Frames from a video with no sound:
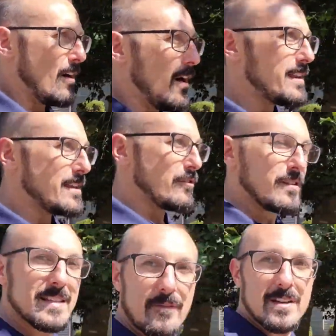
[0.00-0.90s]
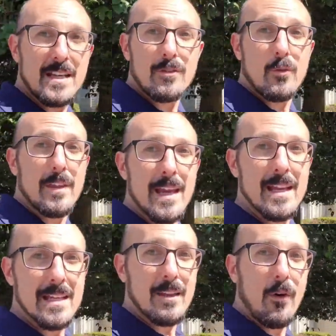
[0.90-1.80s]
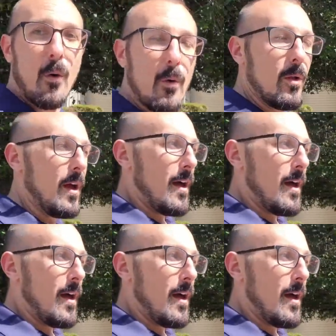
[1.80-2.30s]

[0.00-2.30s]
on either the 17th or the 18th hole.